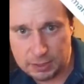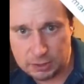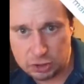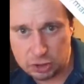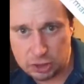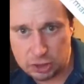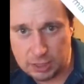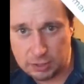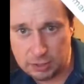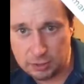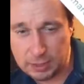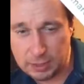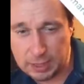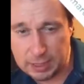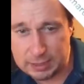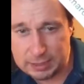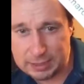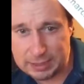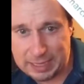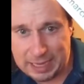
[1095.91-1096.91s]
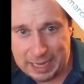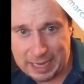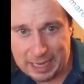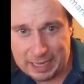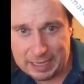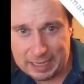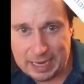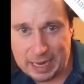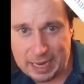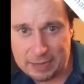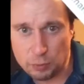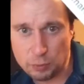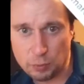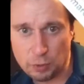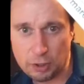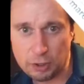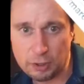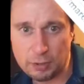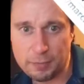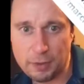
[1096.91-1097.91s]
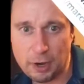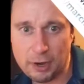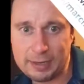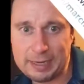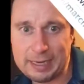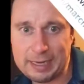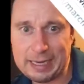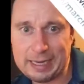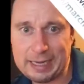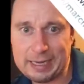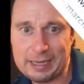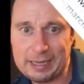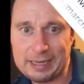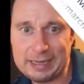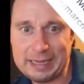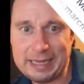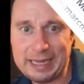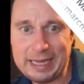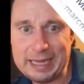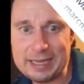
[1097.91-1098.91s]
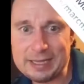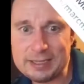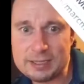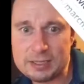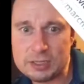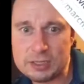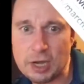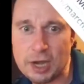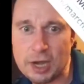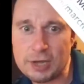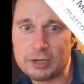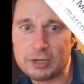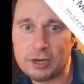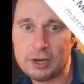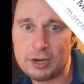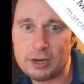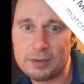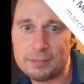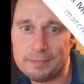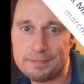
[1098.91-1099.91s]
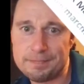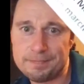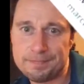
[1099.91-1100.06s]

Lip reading: Generate networkmarketingleads.com.